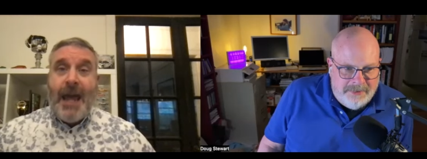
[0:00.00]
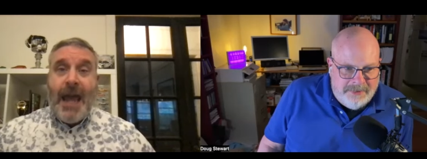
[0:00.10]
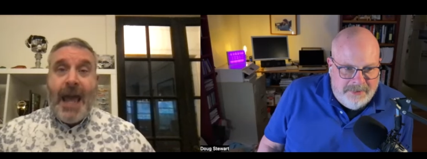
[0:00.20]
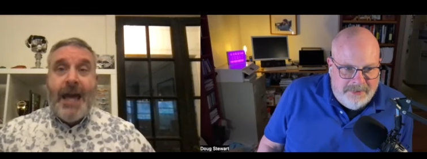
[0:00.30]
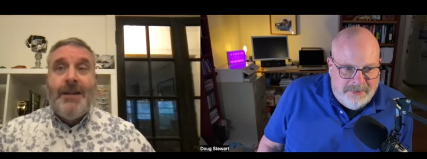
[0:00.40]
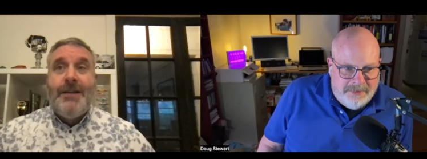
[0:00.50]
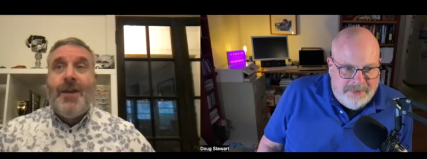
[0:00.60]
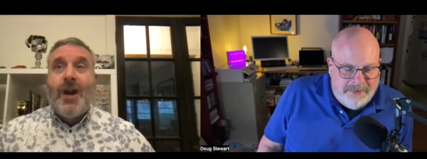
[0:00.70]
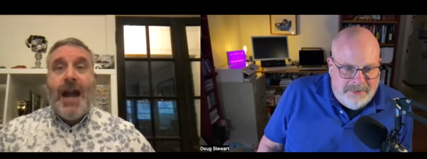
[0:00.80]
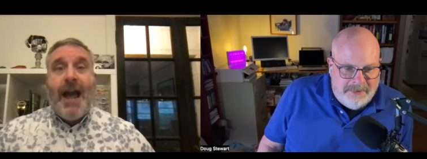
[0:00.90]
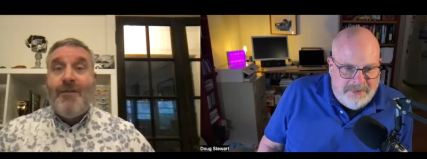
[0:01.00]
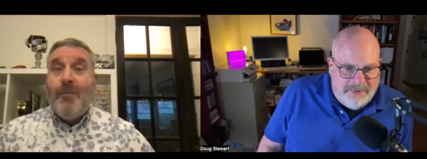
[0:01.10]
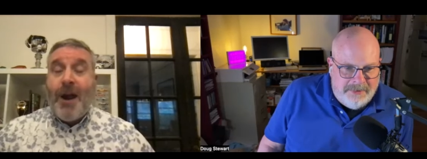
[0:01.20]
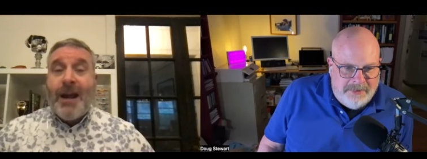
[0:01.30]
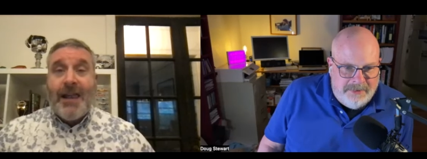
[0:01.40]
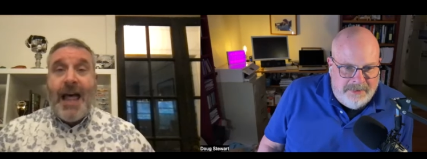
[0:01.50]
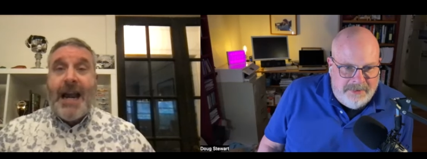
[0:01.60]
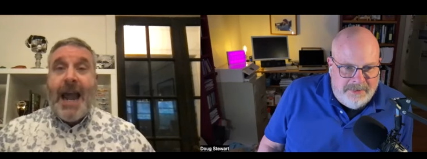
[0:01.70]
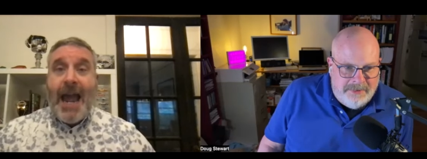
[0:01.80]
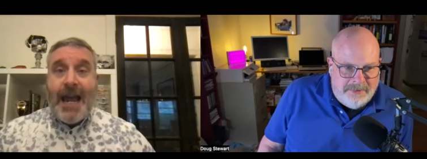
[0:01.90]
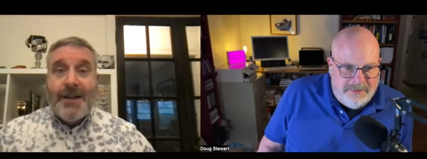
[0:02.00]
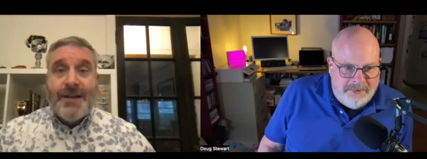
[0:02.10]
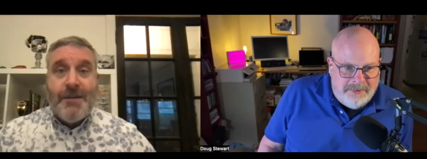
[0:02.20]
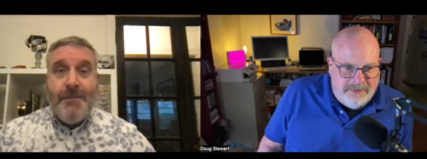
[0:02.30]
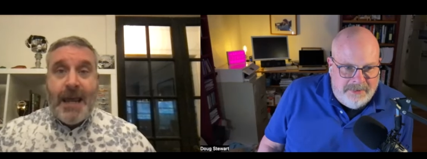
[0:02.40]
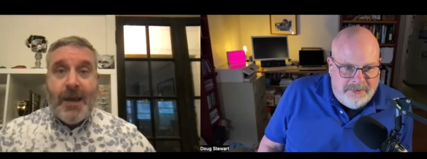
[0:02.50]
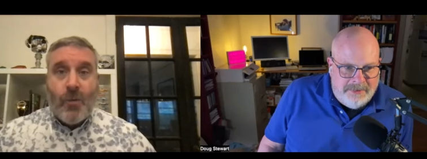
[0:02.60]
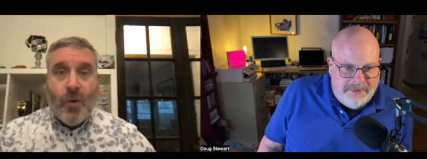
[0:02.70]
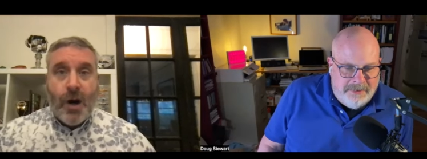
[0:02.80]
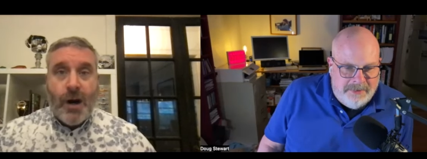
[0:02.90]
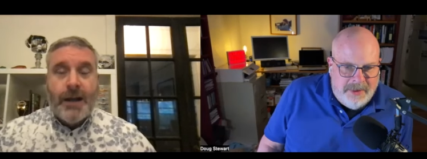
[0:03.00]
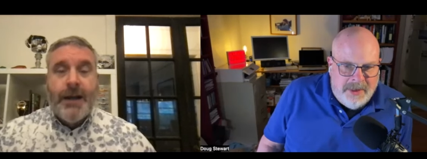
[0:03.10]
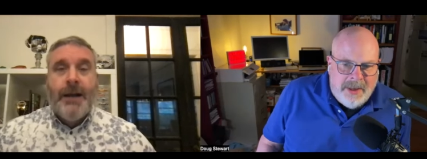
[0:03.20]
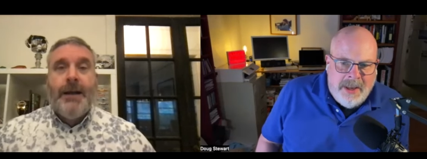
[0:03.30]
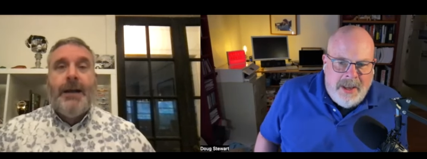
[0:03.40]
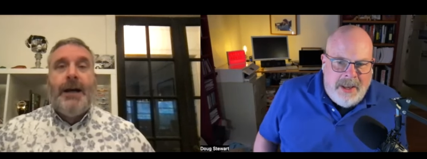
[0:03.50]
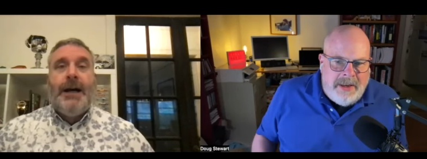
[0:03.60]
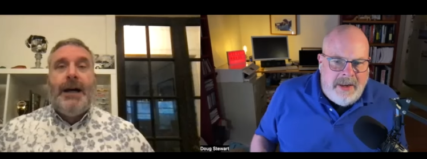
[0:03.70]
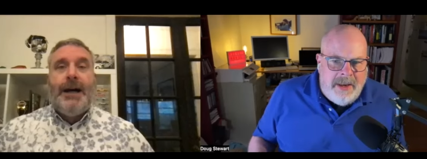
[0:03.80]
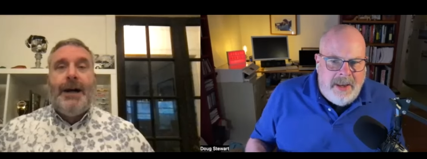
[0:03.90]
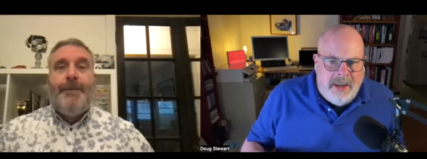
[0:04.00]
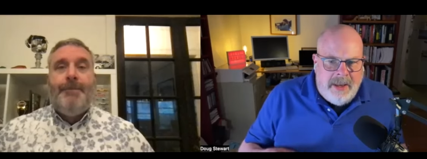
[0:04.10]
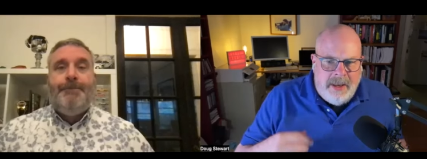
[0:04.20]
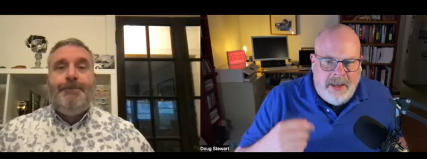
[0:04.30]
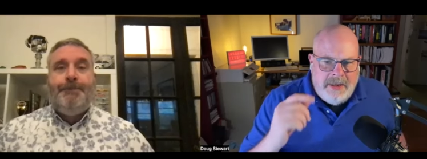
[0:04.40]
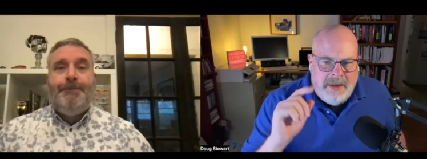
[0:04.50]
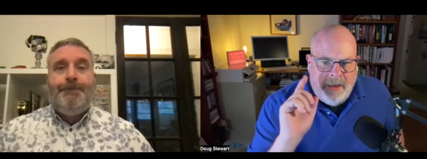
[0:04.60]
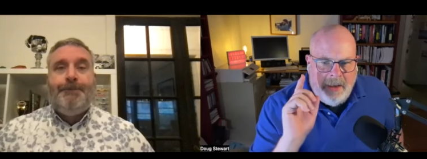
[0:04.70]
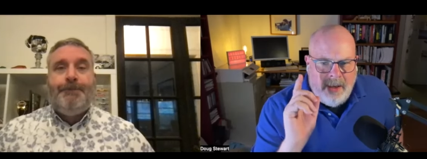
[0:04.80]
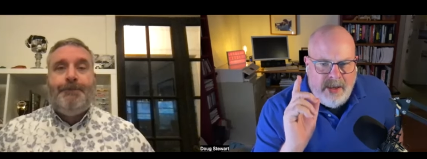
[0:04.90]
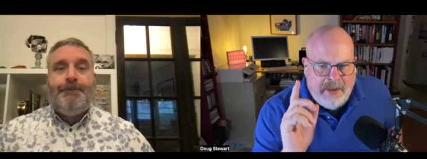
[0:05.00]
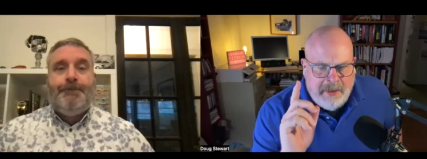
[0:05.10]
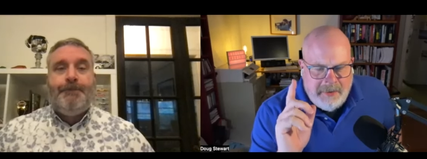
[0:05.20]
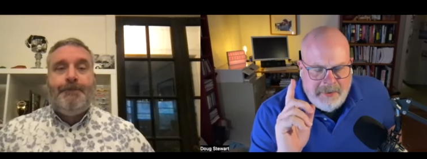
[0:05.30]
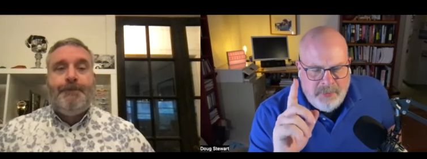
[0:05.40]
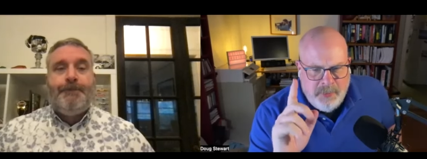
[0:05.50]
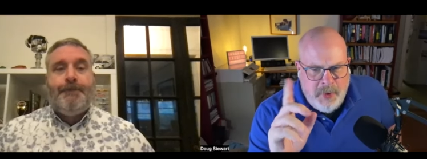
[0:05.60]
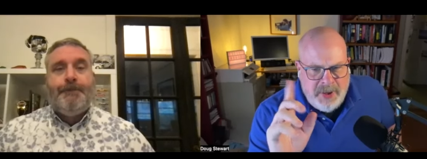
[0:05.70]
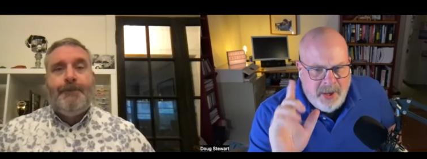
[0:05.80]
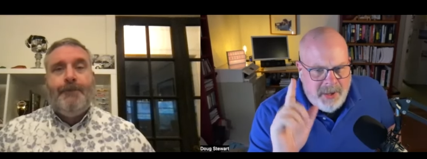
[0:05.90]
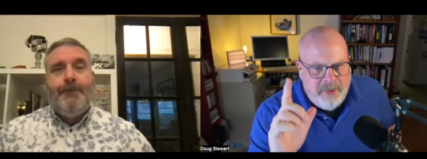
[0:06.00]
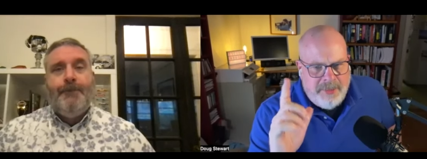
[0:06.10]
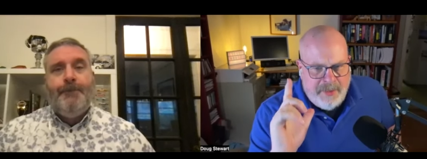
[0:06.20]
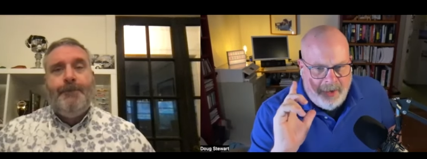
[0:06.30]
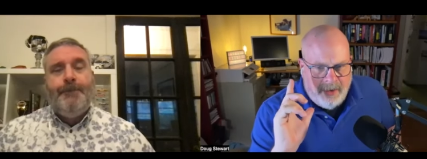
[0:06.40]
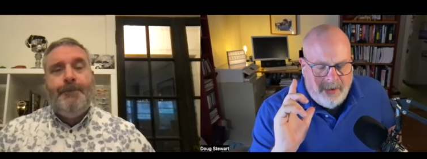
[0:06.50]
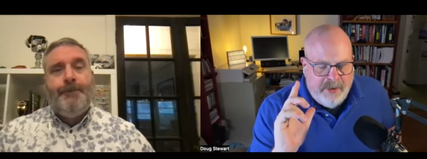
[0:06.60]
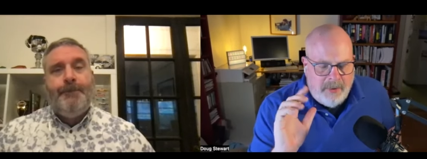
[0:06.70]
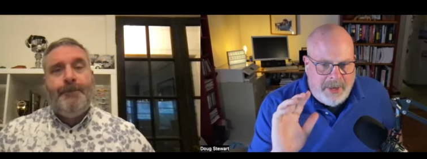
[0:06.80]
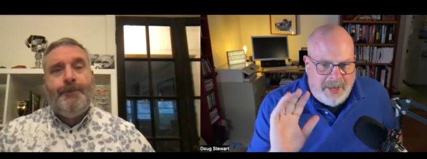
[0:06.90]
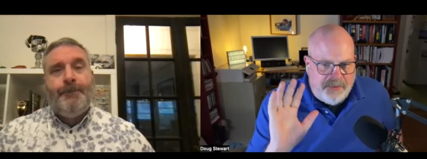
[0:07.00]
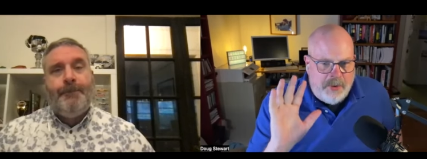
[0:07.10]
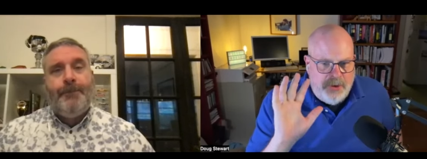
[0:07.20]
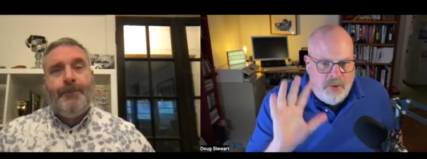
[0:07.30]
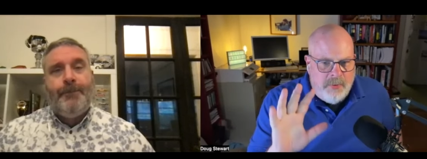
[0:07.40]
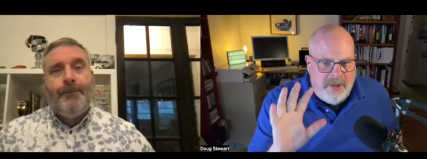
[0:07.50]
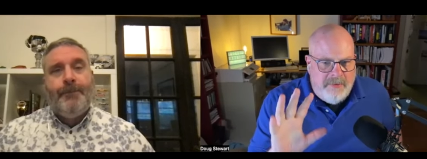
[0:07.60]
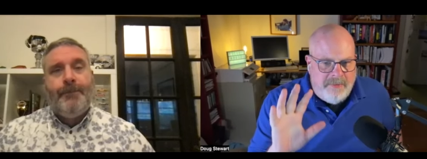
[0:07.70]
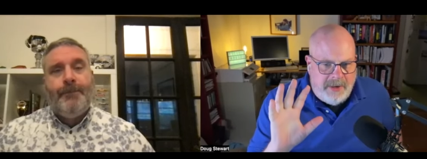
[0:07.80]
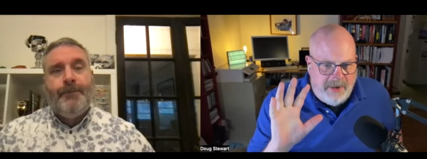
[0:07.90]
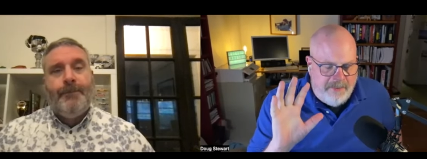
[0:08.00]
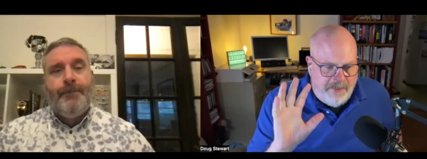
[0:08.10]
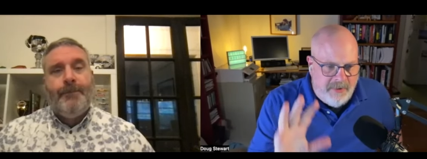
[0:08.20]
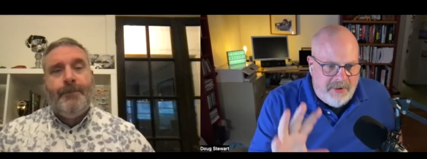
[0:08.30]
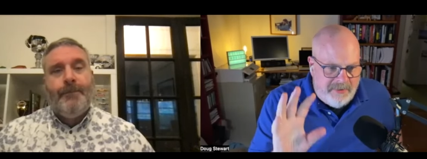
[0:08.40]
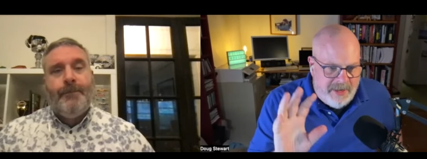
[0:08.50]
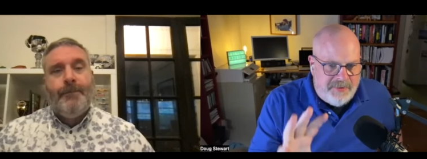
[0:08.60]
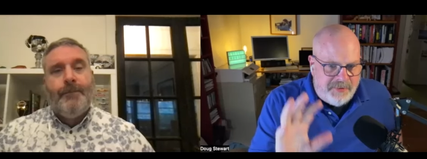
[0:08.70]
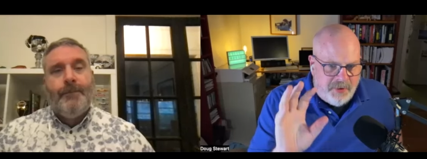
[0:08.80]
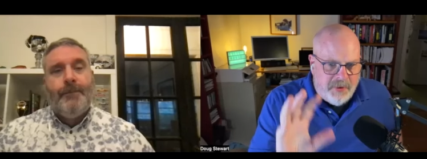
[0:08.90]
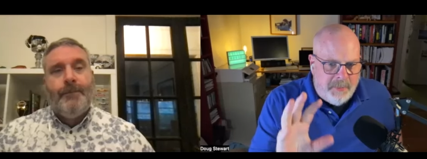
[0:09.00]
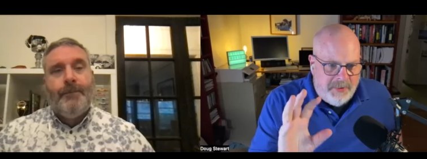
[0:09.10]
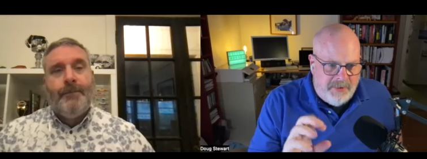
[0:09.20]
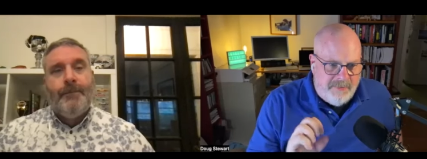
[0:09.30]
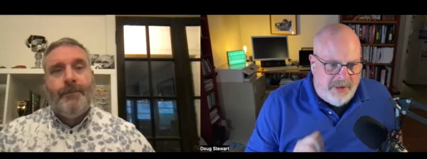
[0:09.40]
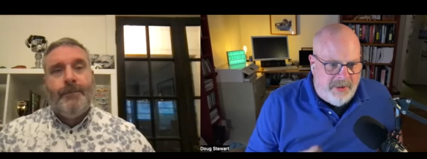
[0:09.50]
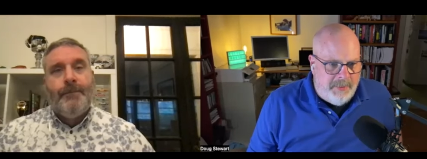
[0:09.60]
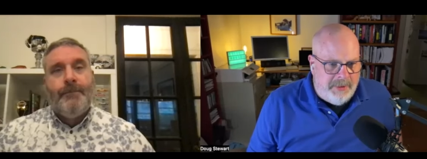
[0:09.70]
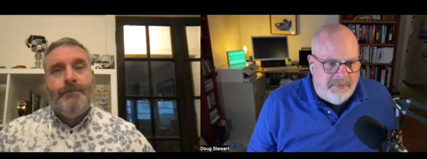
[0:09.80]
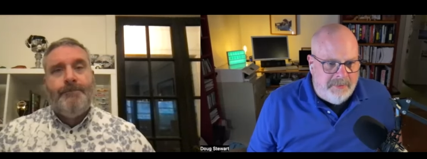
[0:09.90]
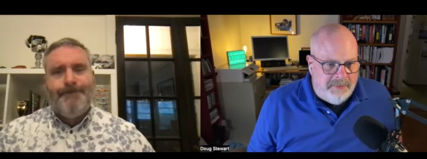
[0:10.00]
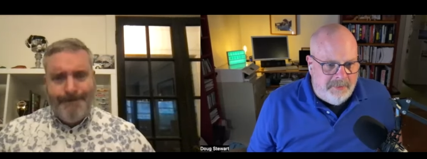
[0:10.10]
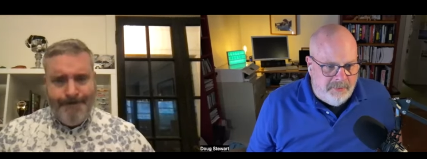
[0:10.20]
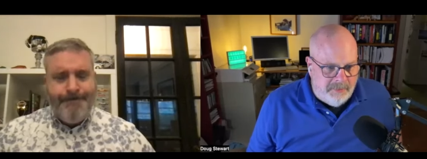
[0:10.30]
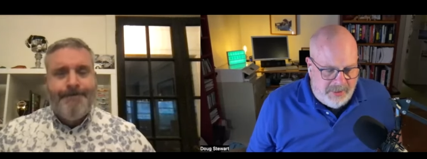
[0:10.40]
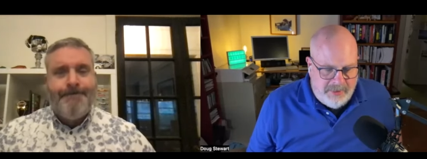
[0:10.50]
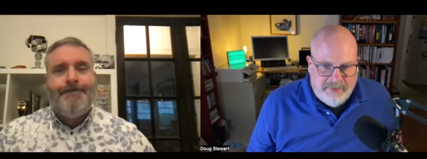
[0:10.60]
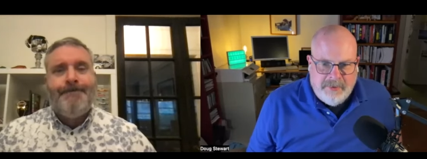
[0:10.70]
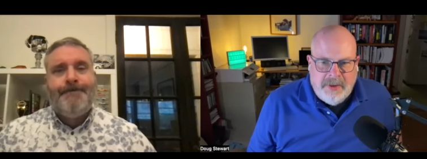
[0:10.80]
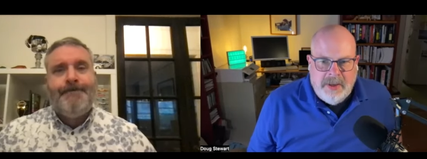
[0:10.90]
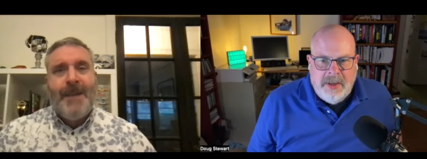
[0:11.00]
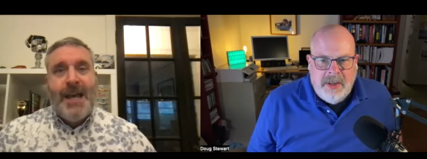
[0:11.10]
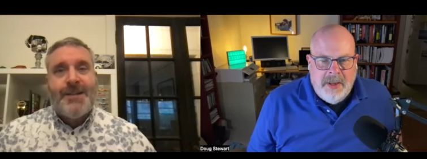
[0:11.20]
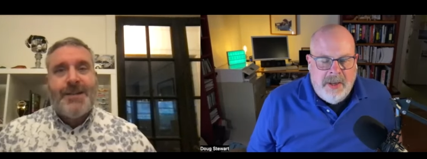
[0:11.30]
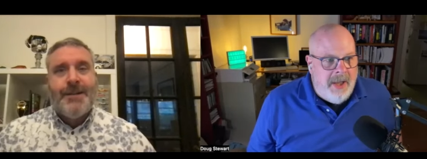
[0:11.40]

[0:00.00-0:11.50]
Speaker 1: and they're going to have to break a lot of eggs to make it work. And, um, and uh,
Speaker 2: one other thing, okay, so you live in a very dense urban environment, mm-hmm. right? Yes.